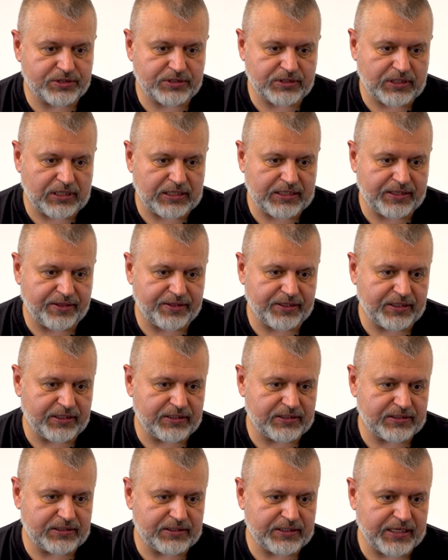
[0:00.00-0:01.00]
I
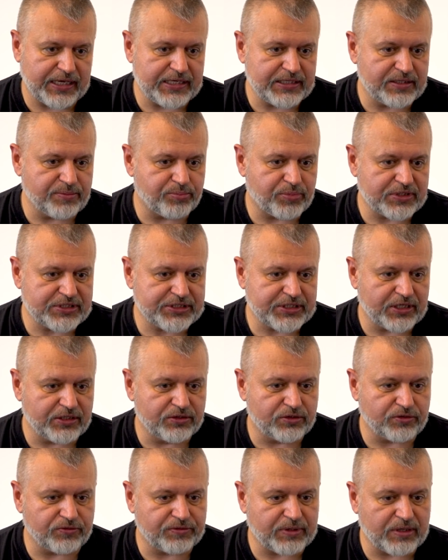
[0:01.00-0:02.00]
think
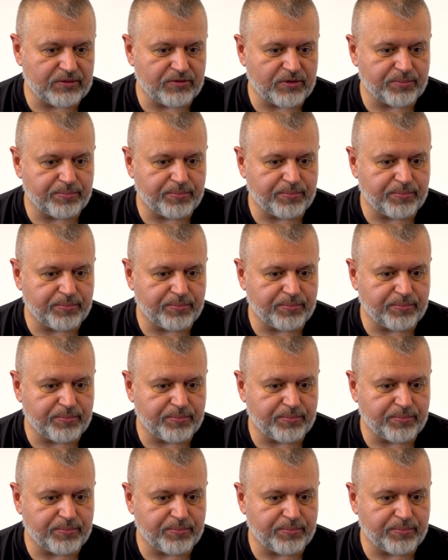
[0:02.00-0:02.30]
80% of our